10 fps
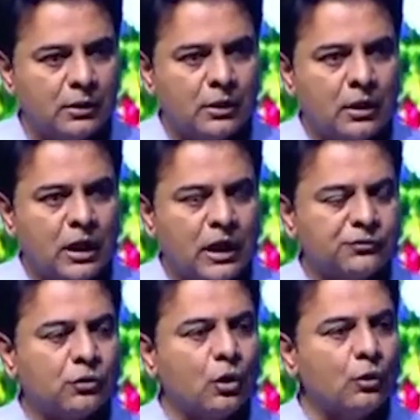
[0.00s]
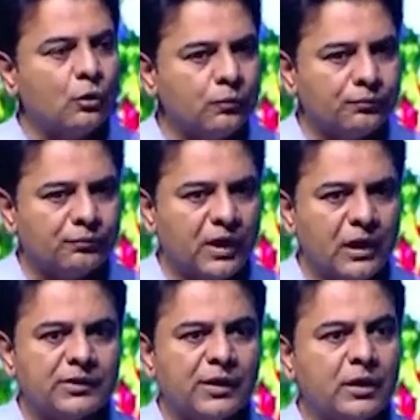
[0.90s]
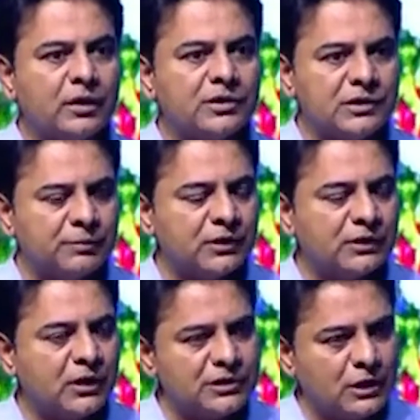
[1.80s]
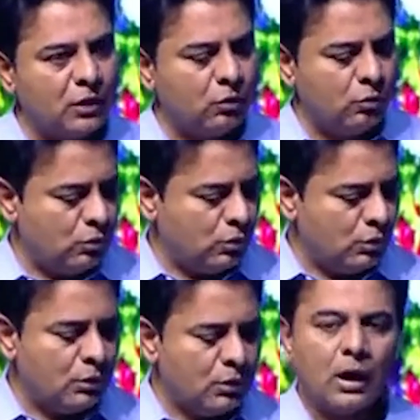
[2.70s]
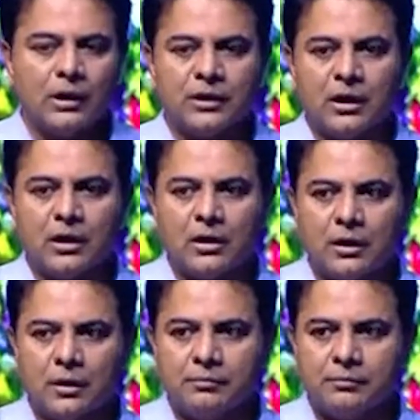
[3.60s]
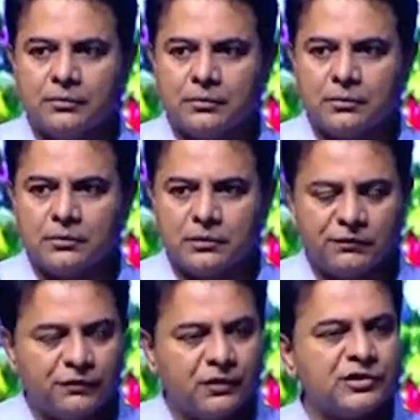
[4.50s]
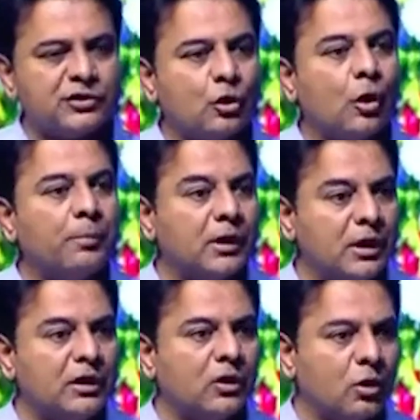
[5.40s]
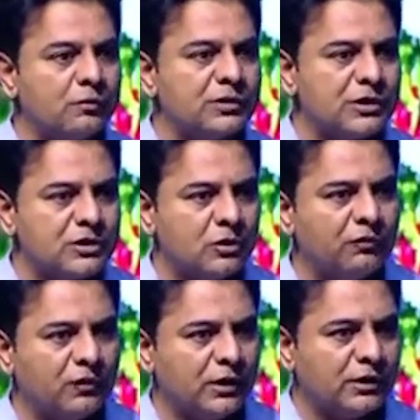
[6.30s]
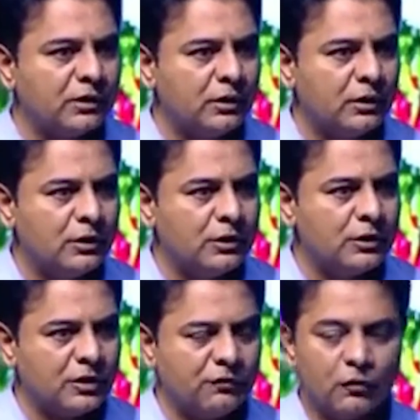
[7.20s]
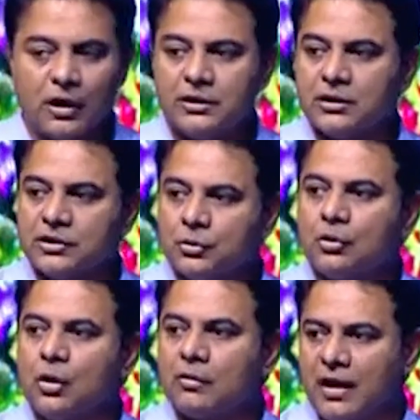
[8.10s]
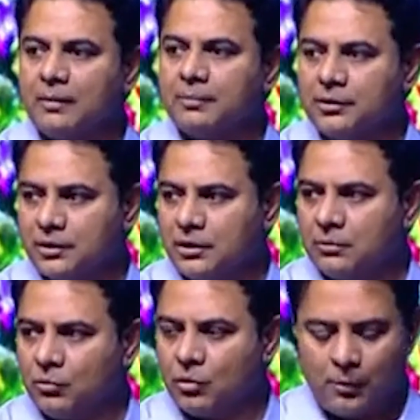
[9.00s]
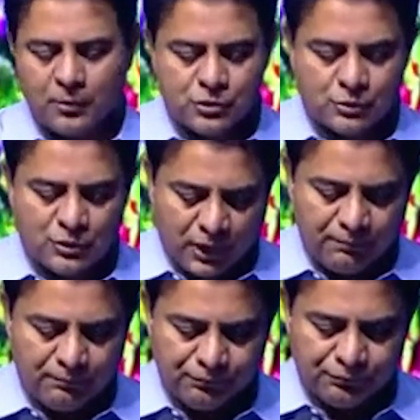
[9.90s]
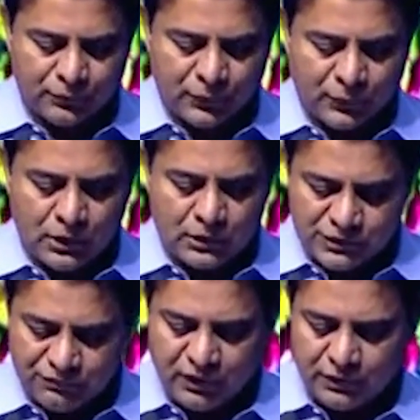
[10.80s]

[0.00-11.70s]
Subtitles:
As we all know, healthcare is something that is now, I think, the first topic in any conversation of late. So therefore, I think this could not have happened at a more opportune time. This event